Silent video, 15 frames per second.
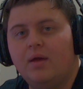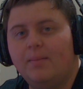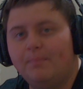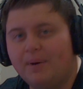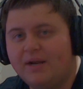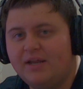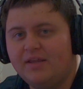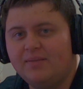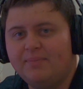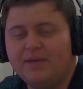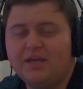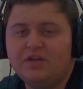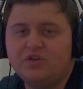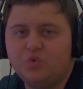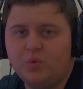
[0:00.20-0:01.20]
Money in the
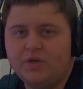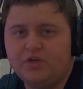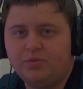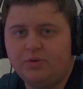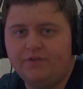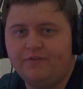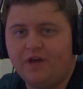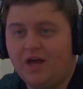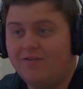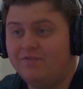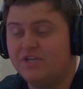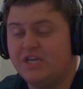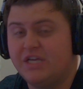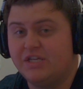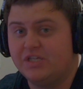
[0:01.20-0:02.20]
Bank 2025
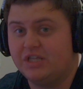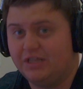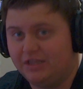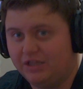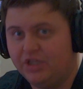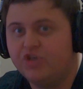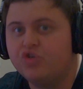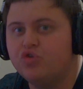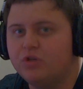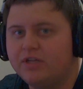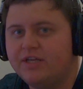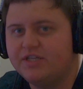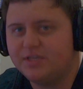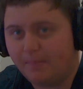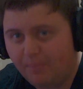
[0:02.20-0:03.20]
is
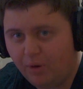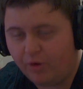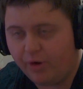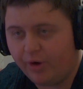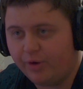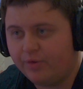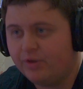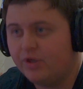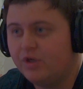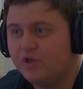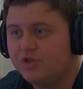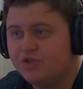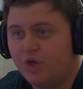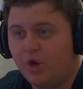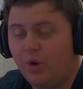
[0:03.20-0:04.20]
literally tomorrow.
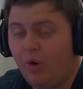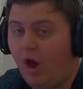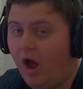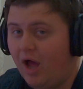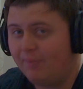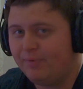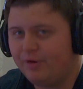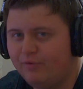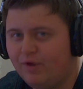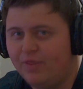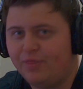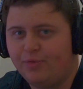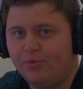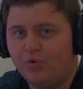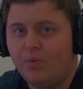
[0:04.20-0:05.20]
So I'm going to
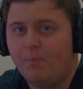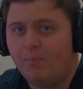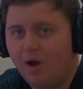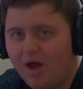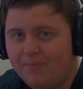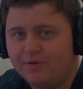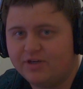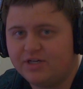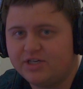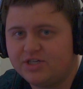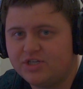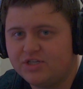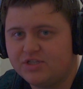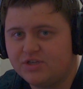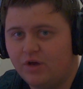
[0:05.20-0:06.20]
run through my
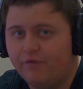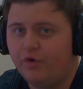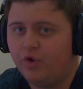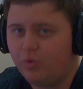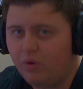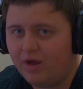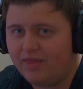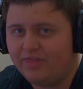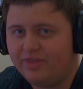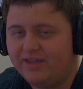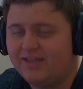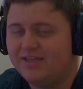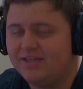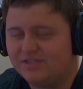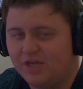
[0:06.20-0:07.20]
predictions of who I
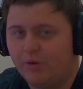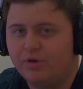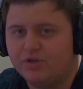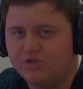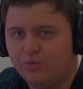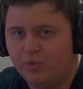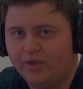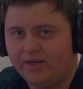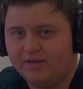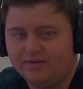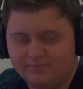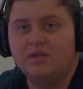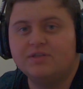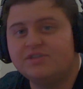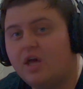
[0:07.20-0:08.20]
think is going to win.
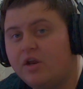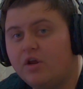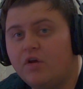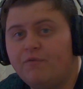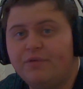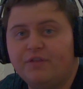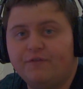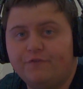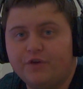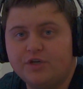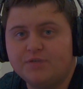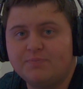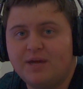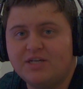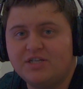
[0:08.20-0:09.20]
Starting off with the
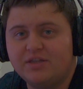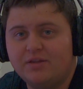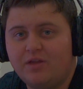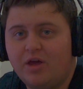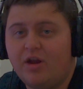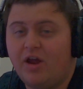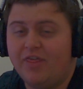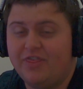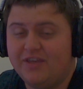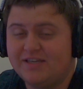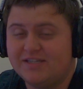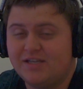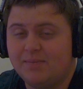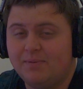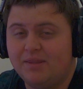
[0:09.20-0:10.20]
first match of the night, I think
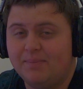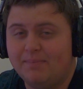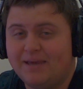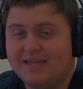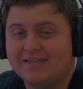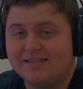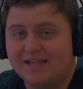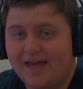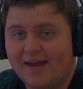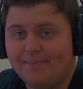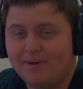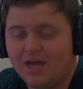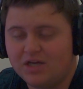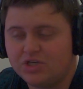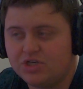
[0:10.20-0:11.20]
is going to be the men's ladder
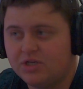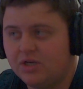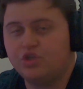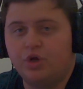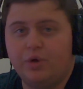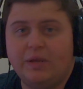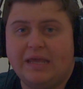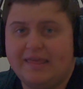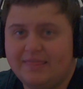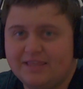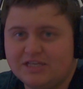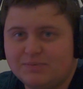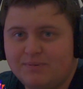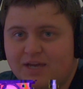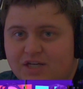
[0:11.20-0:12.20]
match. So in
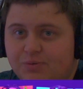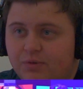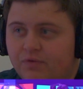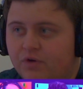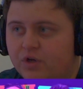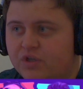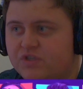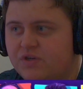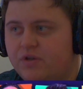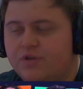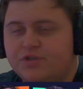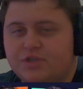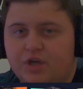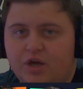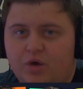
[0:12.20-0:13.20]
this match, we've got Solo
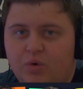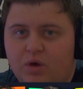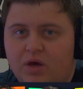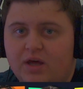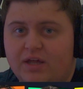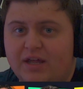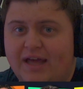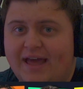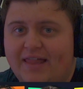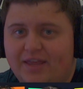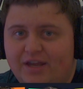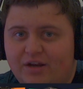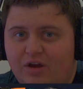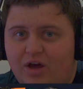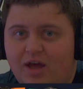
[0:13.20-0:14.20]
Sikoa,
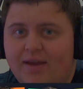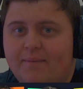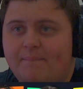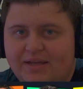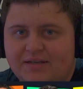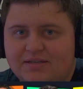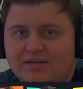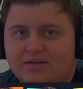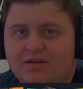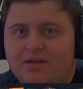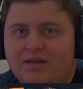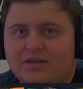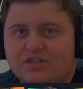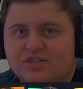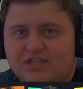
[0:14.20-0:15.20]
LA Knight, Penta,
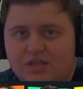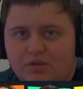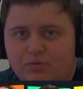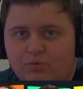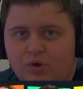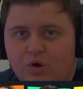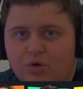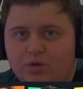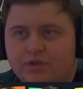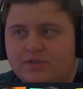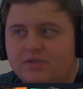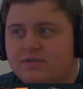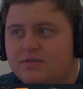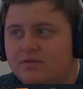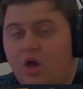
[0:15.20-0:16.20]
Seth
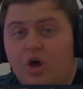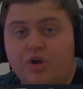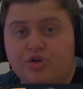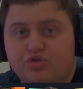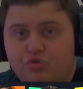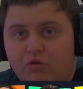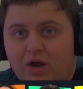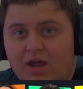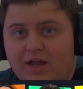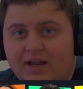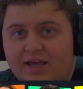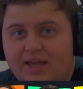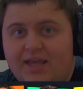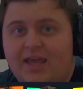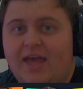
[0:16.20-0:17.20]
Rollins,
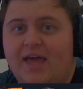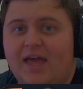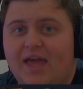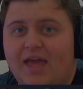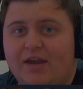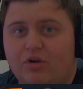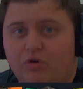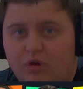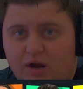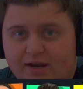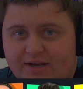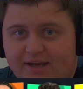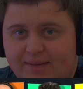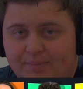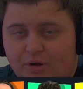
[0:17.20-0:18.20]
Andrade, and
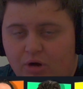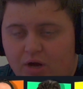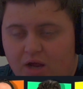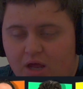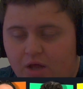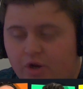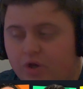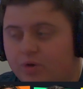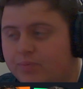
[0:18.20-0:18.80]
Grande Americano.